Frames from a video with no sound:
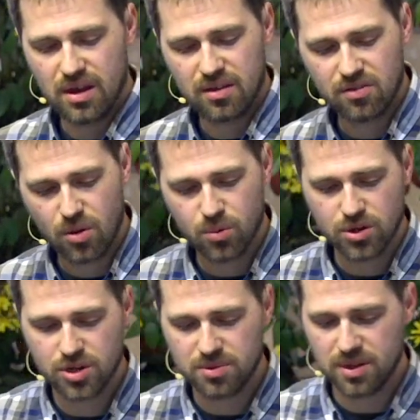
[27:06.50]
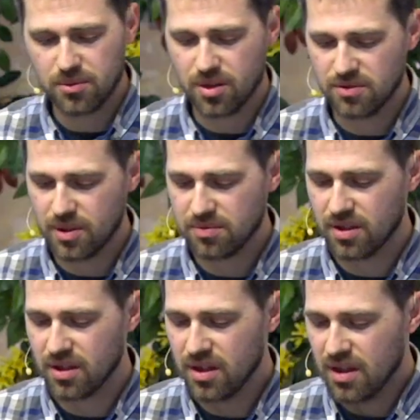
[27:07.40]
And as our worship team comes
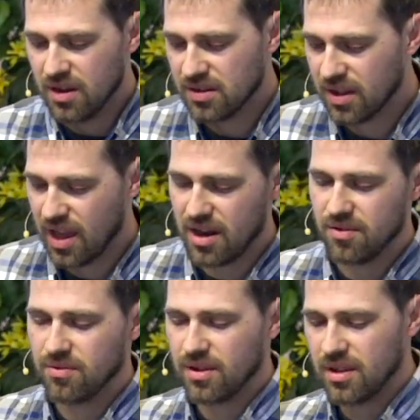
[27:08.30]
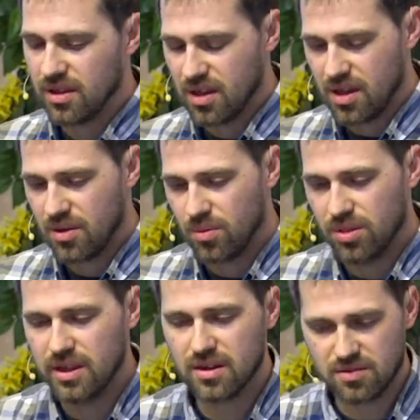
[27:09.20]
up to kind of
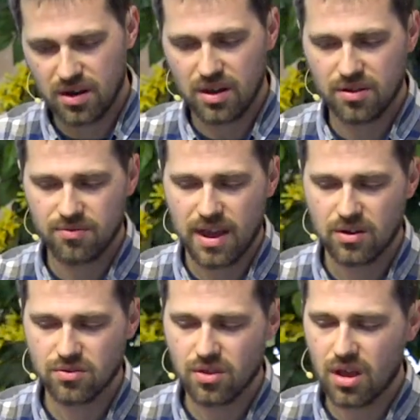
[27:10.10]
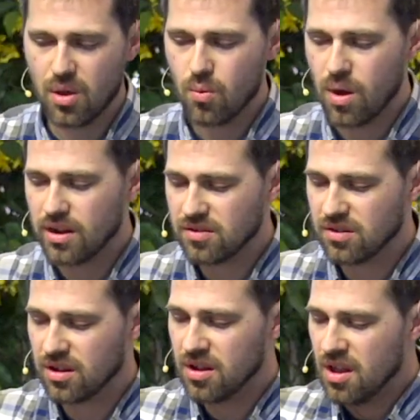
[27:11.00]
lead us in a final song, I want
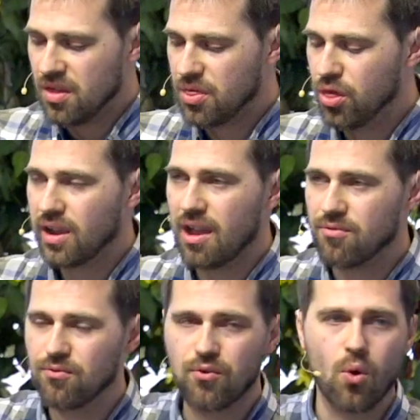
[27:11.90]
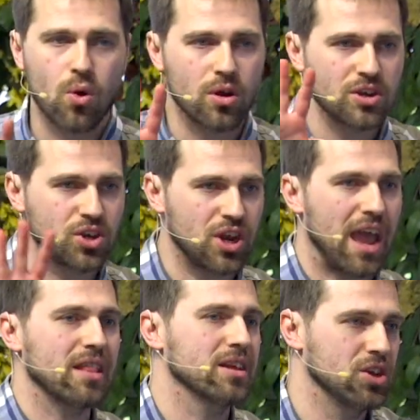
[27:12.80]
us to look at four
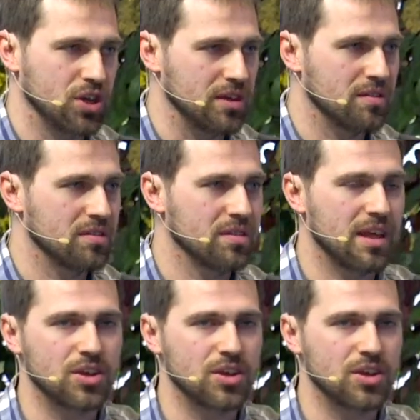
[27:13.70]
challenges